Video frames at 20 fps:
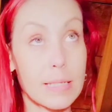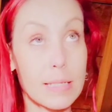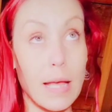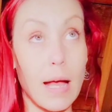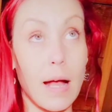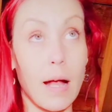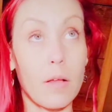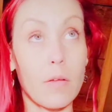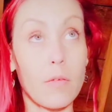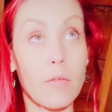
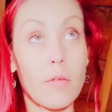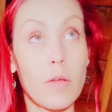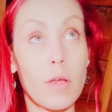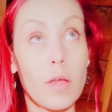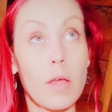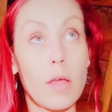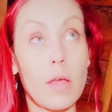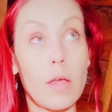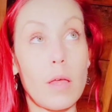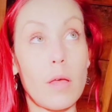self,
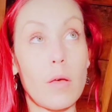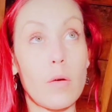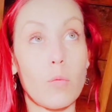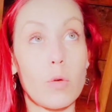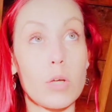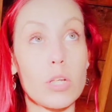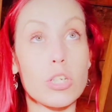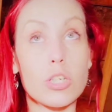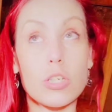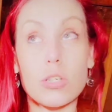
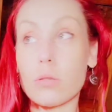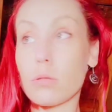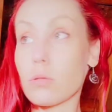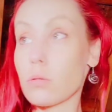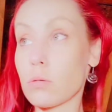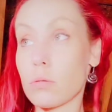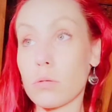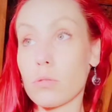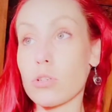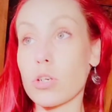which
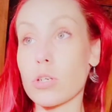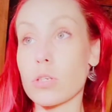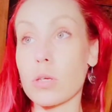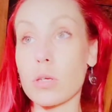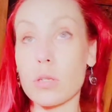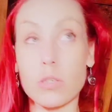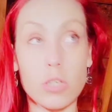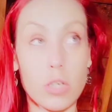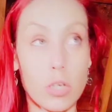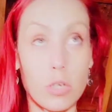just
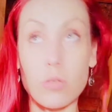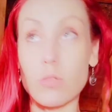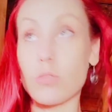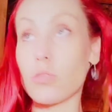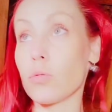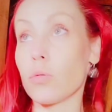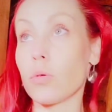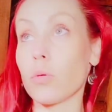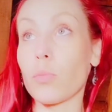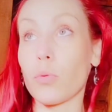continue
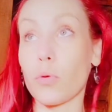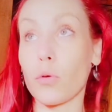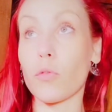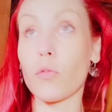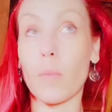to improve